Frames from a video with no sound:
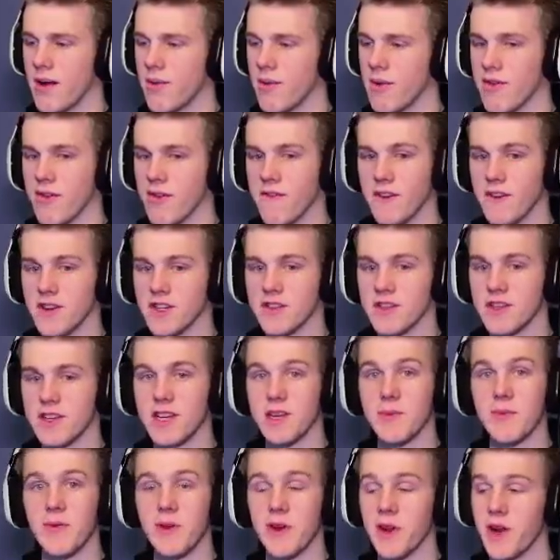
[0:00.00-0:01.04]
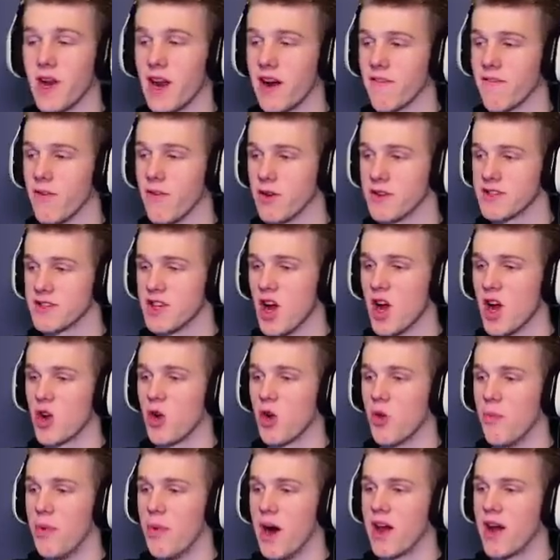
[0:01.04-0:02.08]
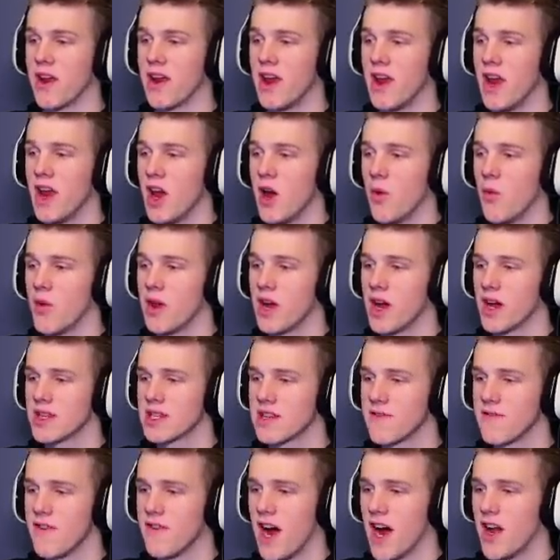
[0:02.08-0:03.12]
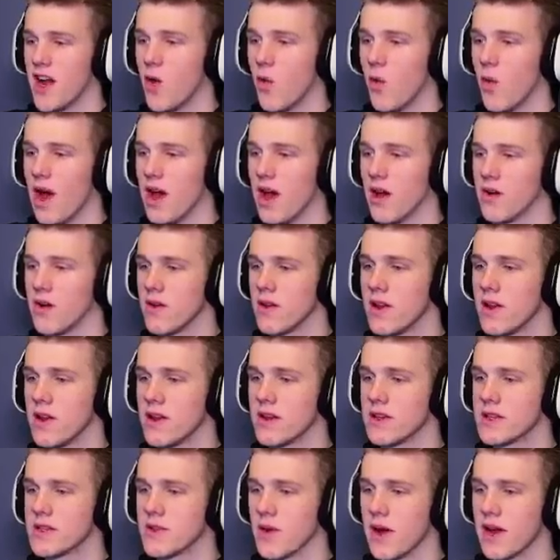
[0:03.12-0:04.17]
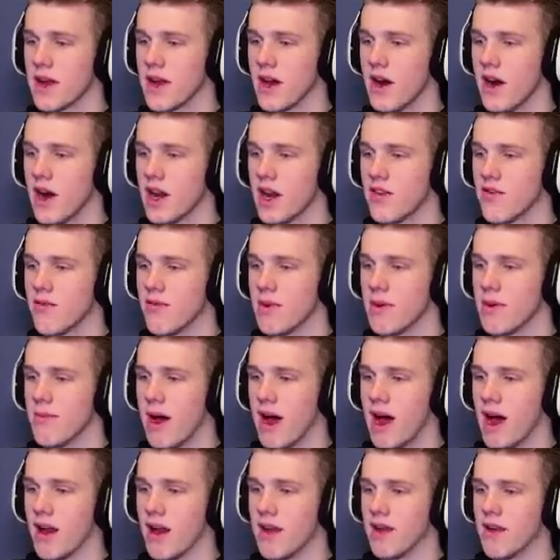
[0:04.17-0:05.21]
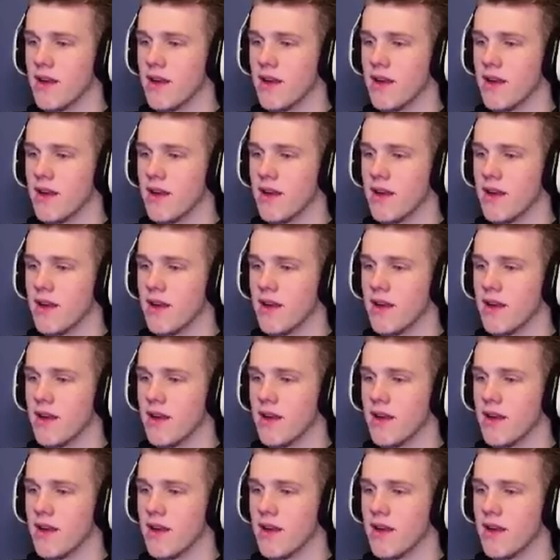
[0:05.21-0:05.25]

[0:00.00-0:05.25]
and we've officially completed our full circle, but we got to find a whale, so I can't even be mad.